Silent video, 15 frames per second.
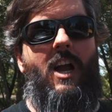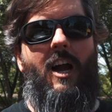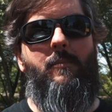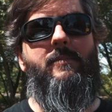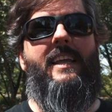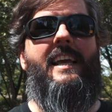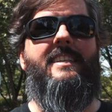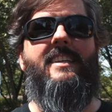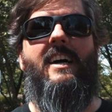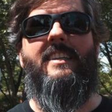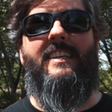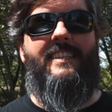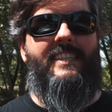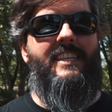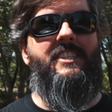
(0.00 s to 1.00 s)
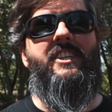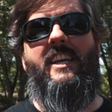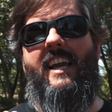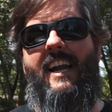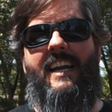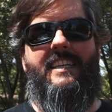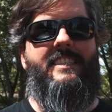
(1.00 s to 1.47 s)
updates on the
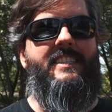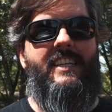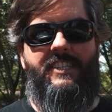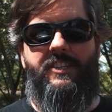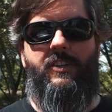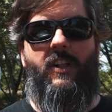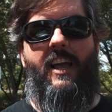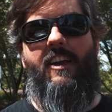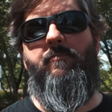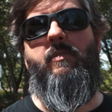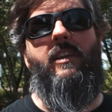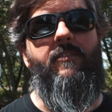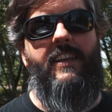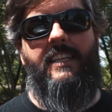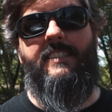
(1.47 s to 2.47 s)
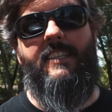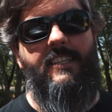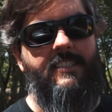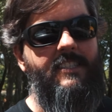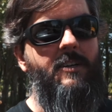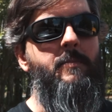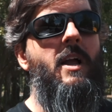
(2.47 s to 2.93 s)
DJI Digital FPV
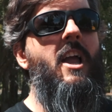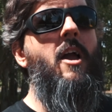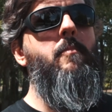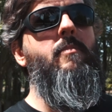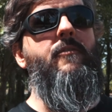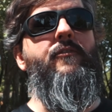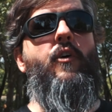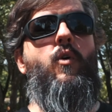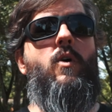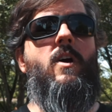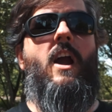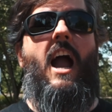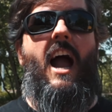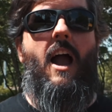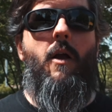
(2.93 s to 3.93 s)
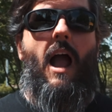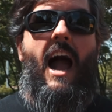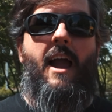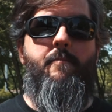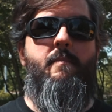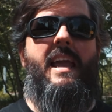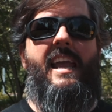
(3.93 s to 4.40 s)
System. Before
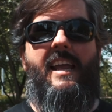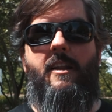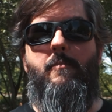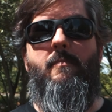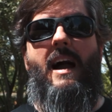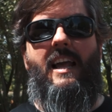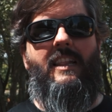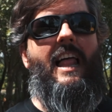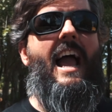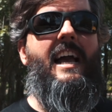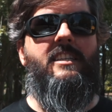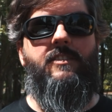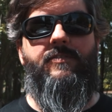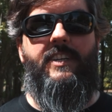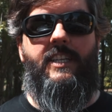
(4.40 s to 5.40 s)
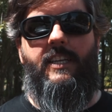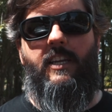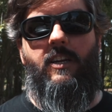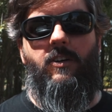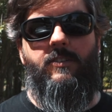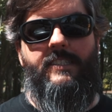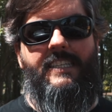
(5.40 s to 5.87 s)
I made my last
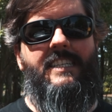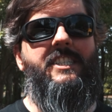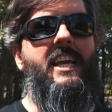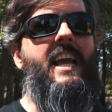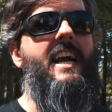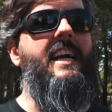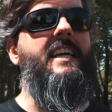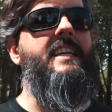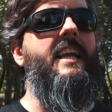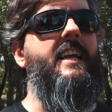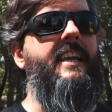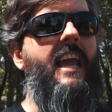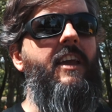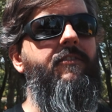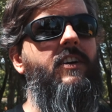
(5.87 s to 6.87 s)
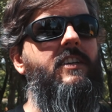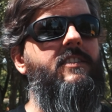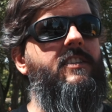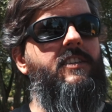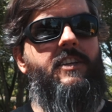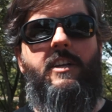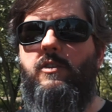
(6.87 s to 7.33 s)
video, DJI gave
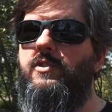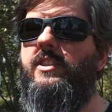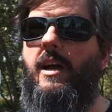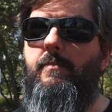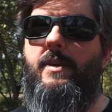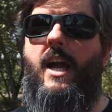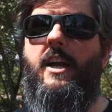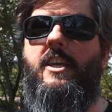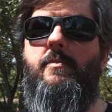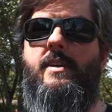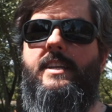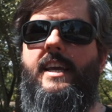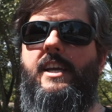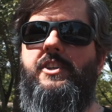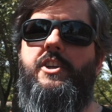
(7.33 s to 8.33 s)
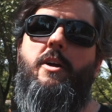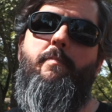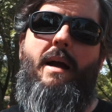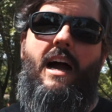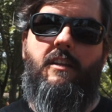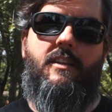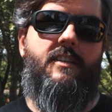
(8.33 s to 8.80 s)
us, some documentation
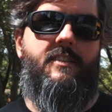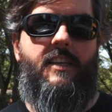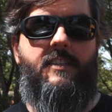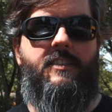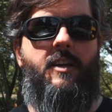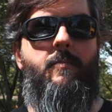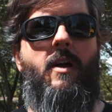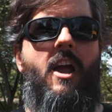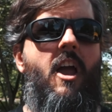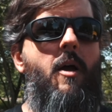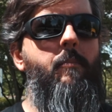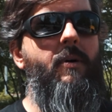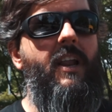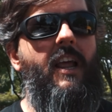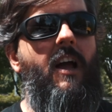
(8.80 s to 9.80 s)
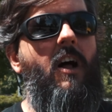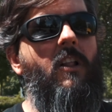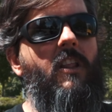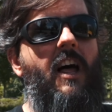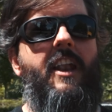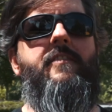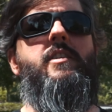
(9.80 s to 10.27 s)
about the system, but a
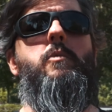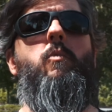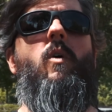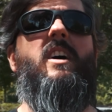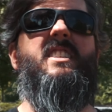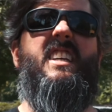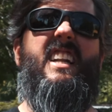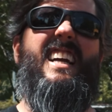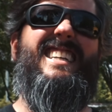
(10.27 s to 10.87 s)
lot of it wasn't